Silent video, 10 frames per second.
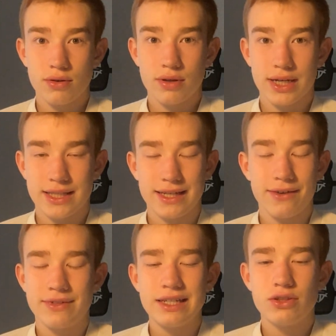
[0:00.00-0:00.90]
And
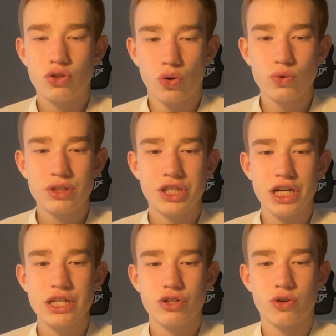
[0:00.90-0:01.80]
if they don't
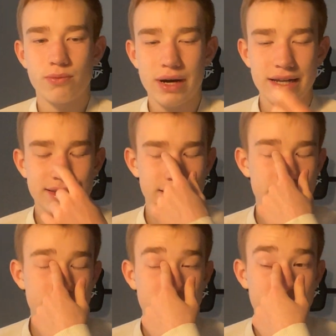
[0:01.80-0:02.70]
change their mindset
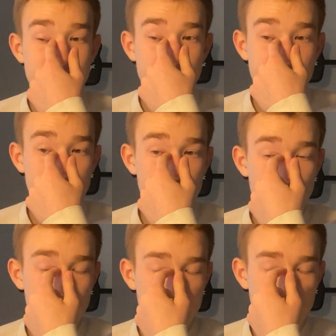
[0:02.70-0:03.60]
and if they
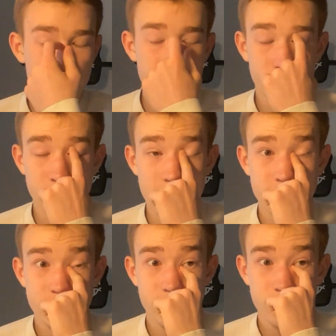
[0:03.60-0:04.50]
don't change their
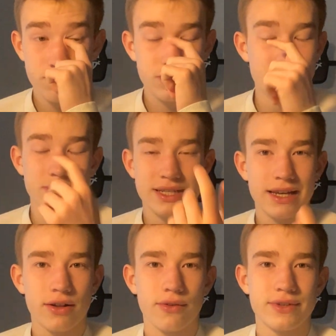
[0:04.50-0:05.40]
lives
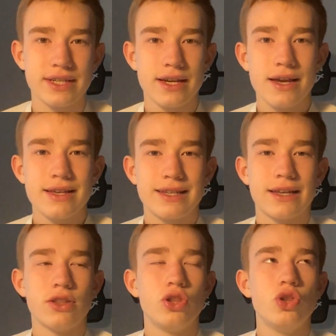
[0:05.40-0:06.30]
themselves, it's
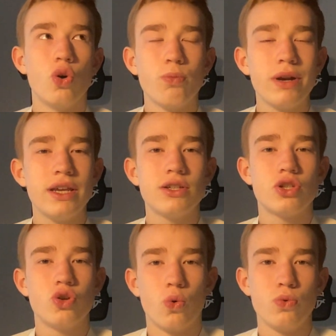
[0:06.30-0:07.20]
like nobody is
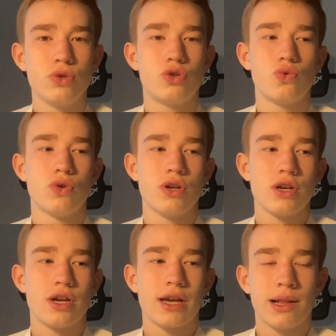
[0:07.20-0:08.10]
going to
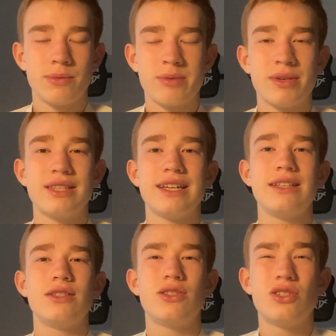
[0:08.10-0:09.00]
help them, and
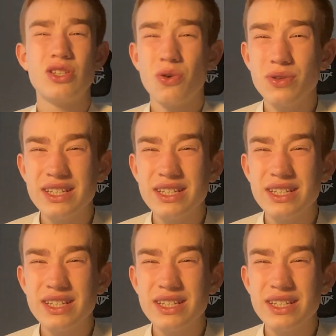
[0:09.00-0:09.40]
they don't